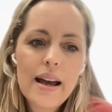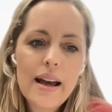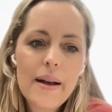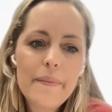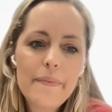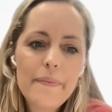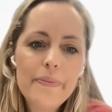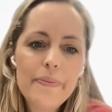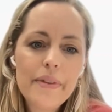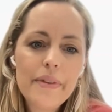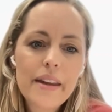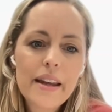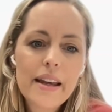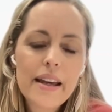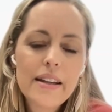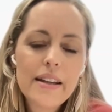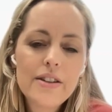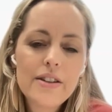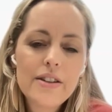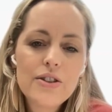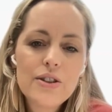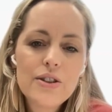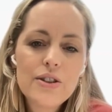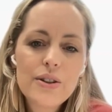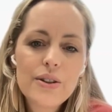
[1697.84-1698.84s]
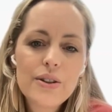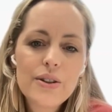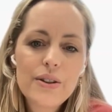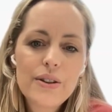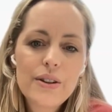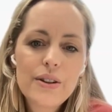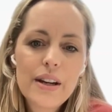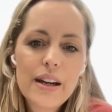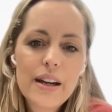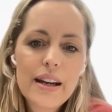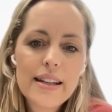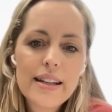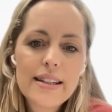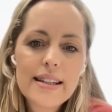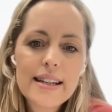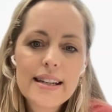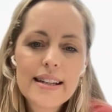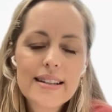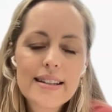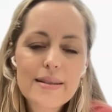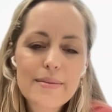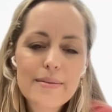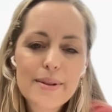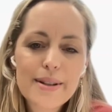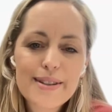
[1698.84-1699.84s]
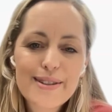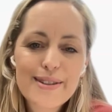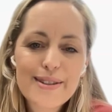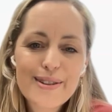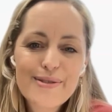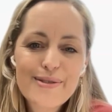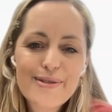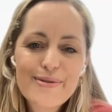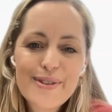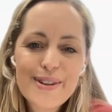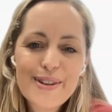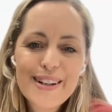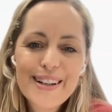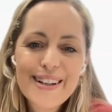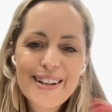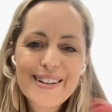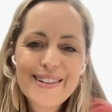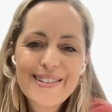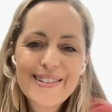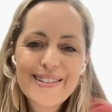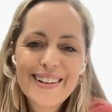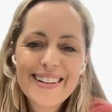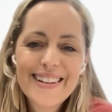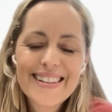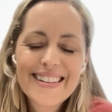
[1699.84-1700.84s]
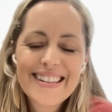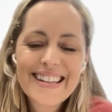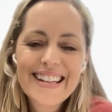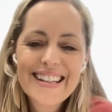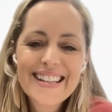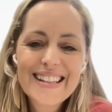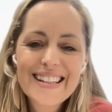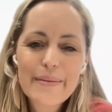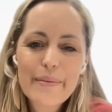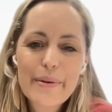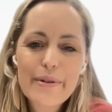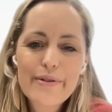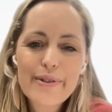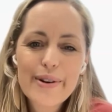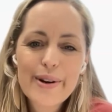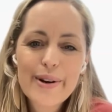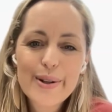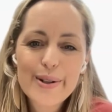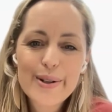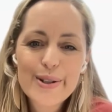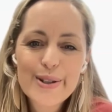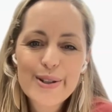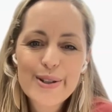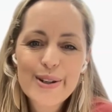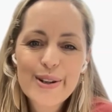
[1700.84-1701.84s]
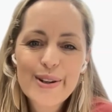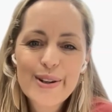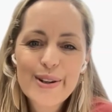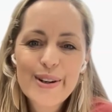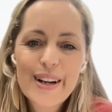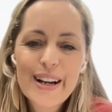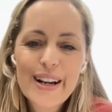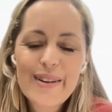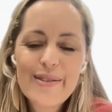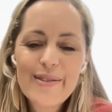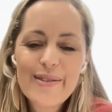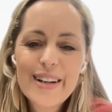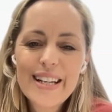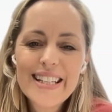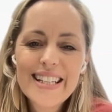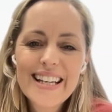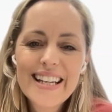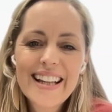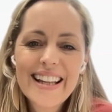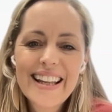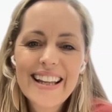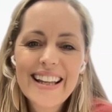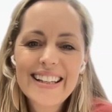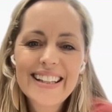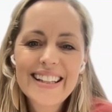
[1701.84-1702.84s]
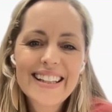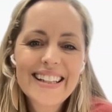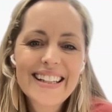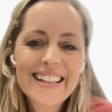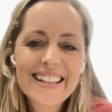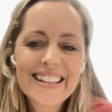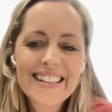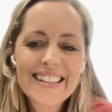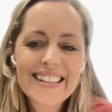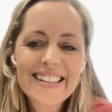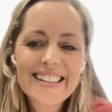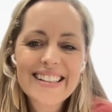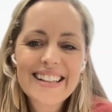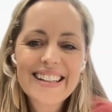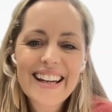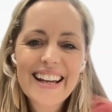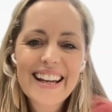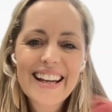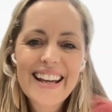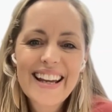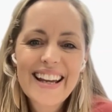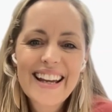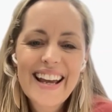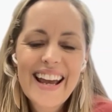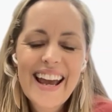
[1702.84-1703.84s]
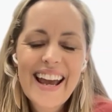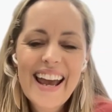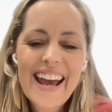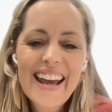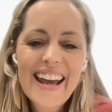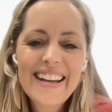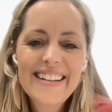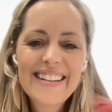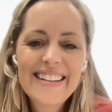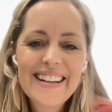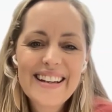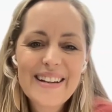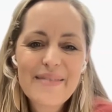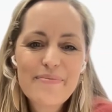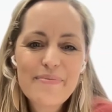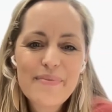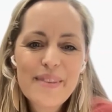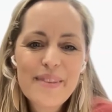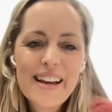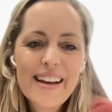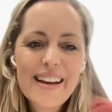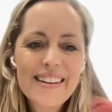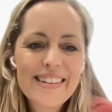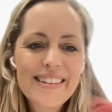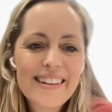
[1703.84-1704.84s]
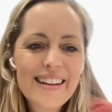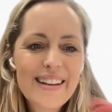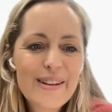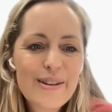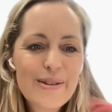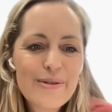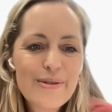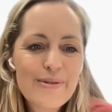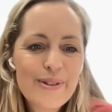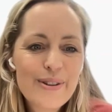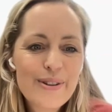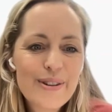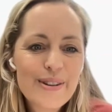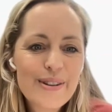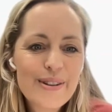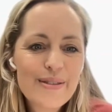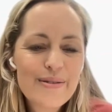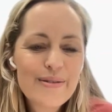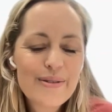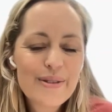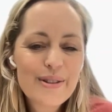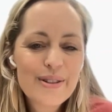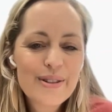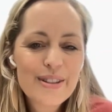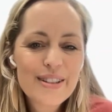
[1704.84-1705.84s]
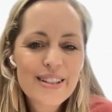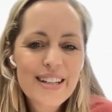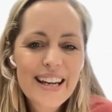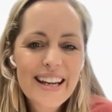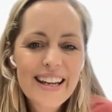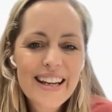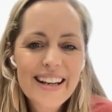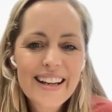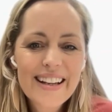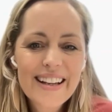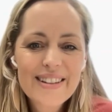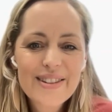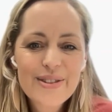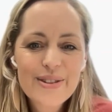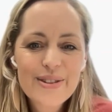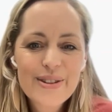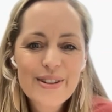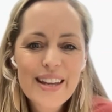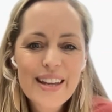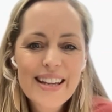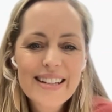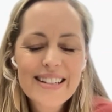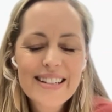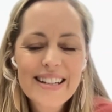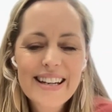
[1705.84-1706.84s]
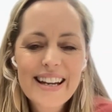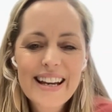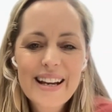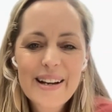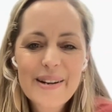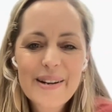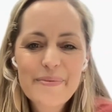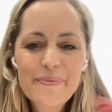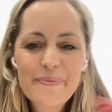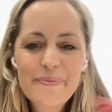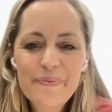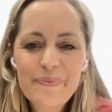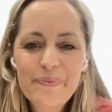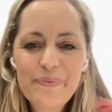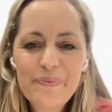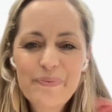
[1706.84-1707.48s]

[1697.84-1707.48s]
into Dexibit. So very cool to see some of it on show and retail analytics. And thank you for taking us through that today.